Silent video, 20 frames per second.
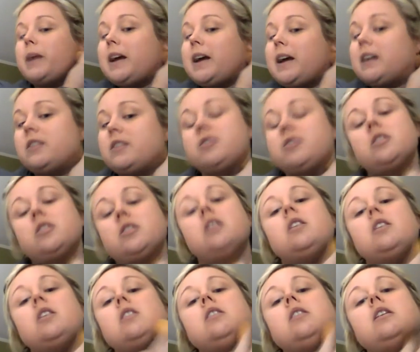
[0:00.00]
match,
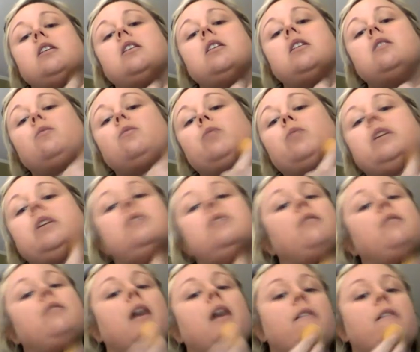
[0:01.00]
we
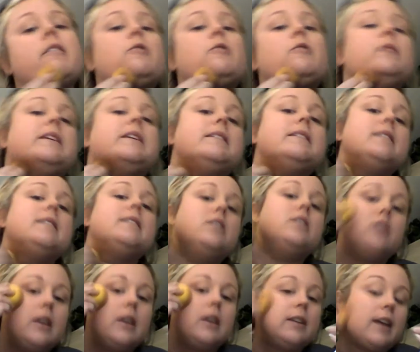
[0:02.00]
do have a quiz
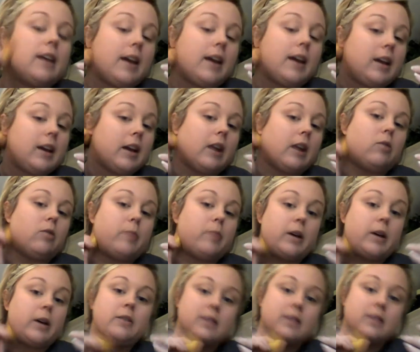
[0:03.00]
that you can take, and I will
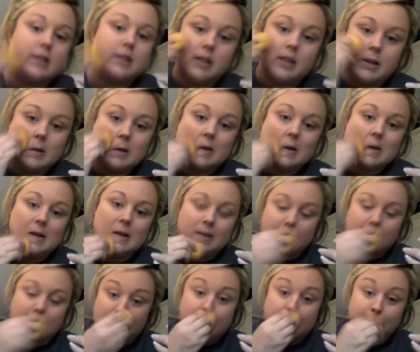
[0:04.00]
post it in
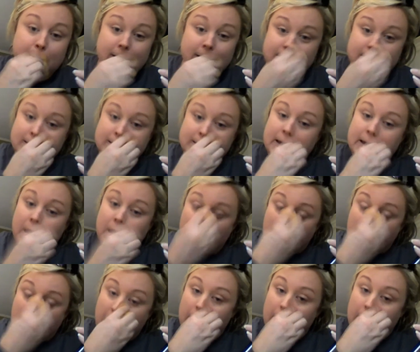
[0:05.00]
the comments.
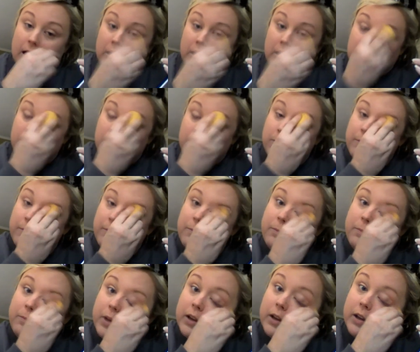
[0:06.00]

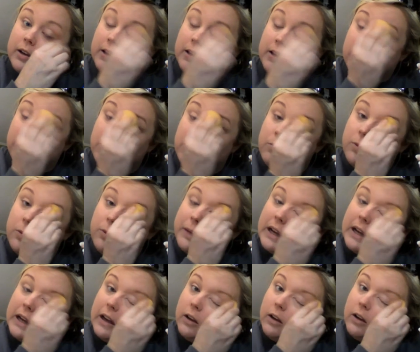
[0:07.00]
But if you want
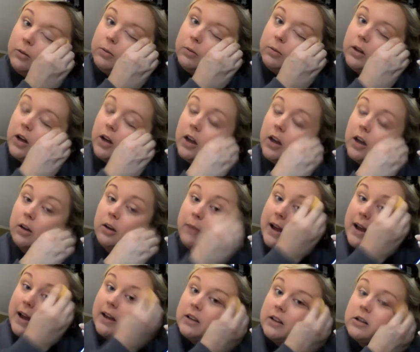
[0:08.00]
me to help you color
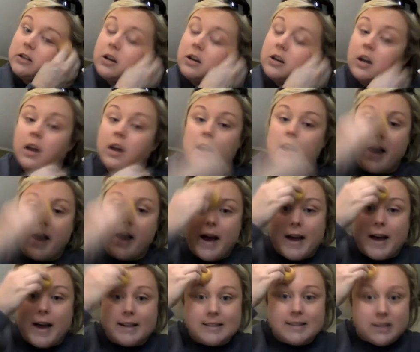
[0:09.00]
match,
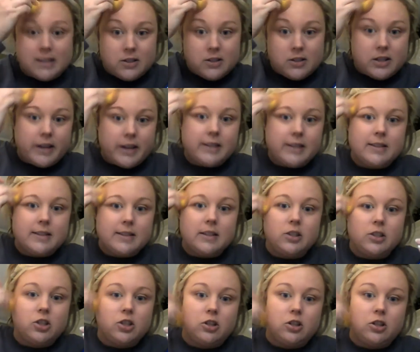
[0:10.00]
I suggest
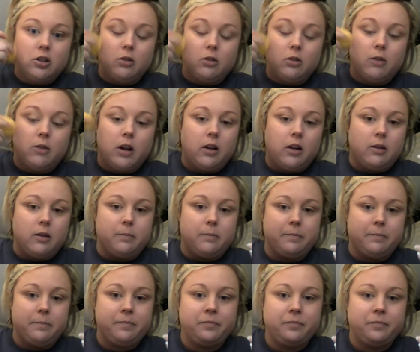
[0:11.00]
that
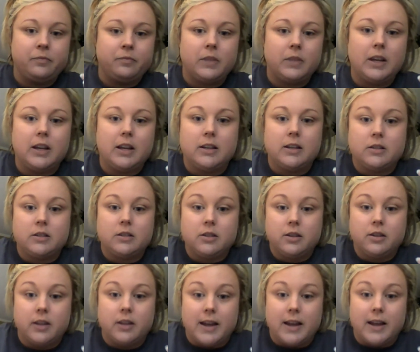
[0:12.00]
you get
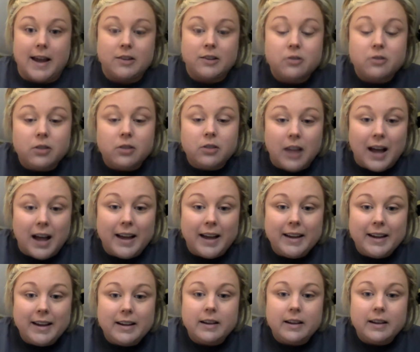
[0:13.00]
into the natural
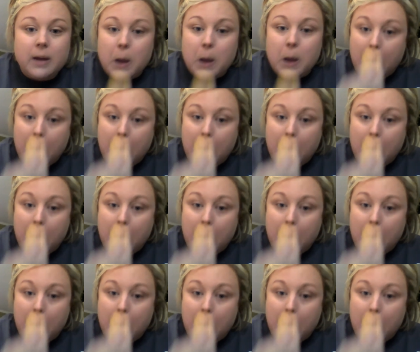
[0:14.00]
light